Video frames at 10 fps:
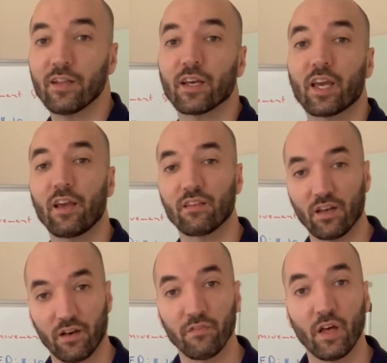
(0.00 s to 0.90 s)
in the case
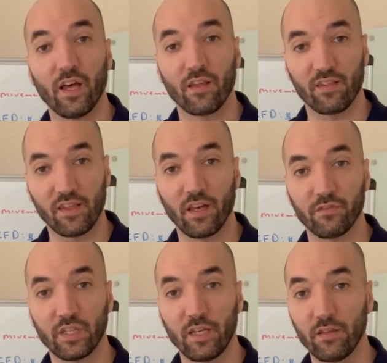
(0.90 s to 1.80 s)
of
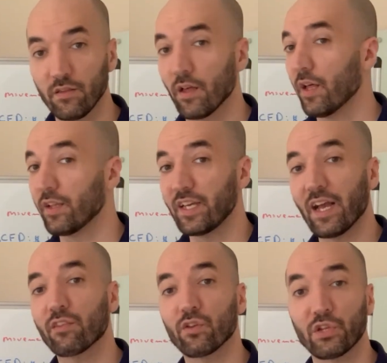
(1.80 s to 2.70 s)
CFDs? The
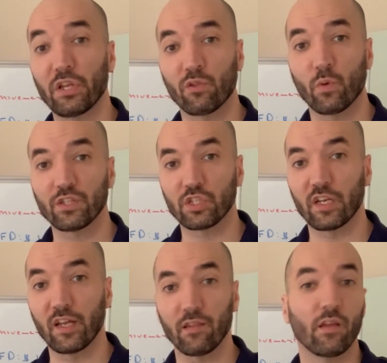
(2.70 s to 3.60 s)
answer to this
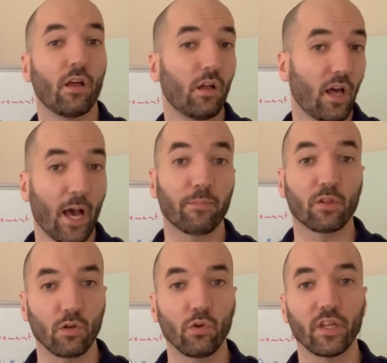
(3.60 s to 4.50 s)
question is
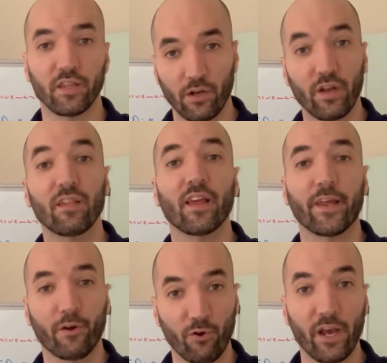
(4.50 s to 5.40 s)
absolutely. There is a
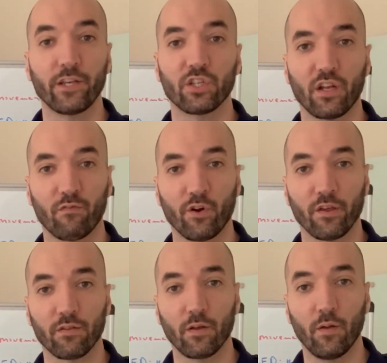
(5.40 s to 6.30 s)
creation of
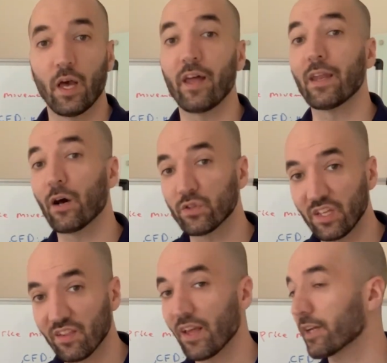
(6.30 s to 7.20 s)
risk. And now
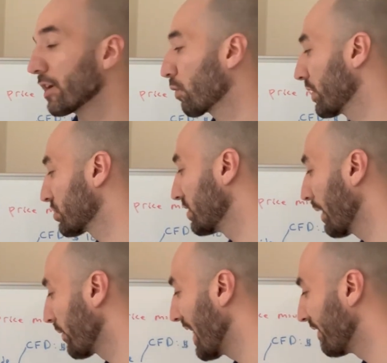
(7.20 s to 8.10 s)
the second question
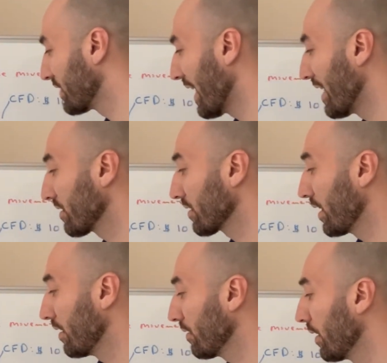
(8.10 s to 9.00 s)
that we have to ask
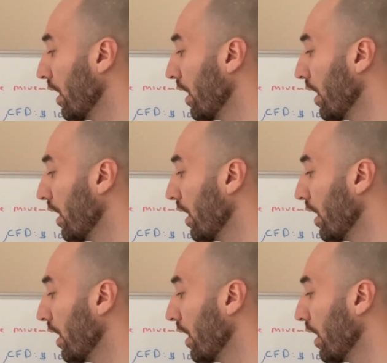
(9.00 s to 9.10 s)
is,